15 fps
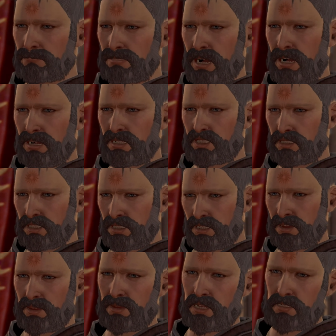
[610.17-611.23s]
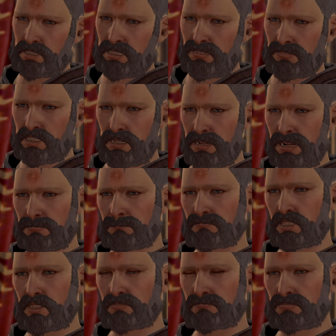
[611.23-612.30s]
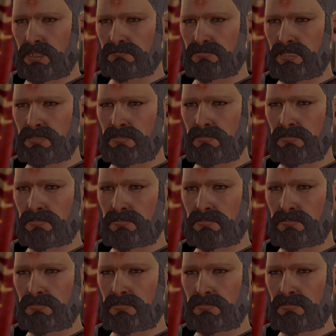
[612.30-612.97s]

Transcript: a mage than live as a Templar puppet.